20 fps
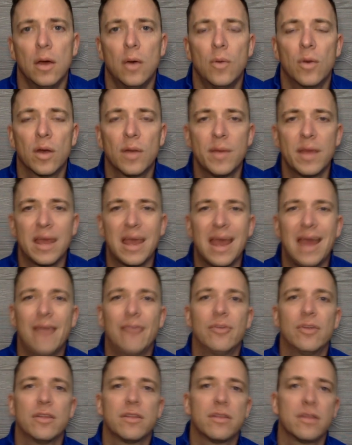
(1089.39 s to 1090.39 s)
We're going to make
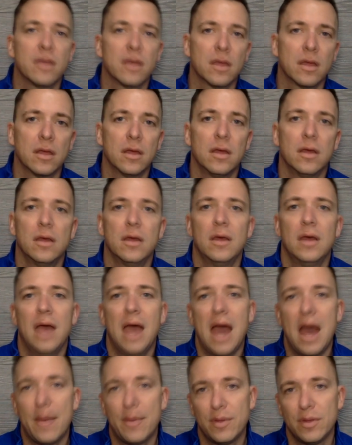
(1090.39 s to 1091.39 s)
everything
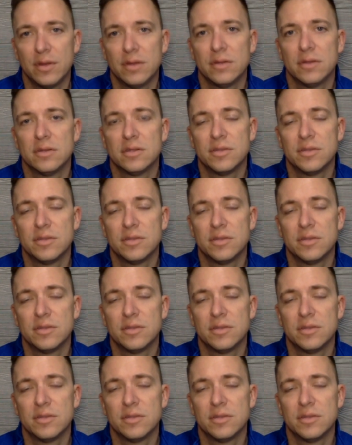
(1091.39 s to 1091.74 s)
happen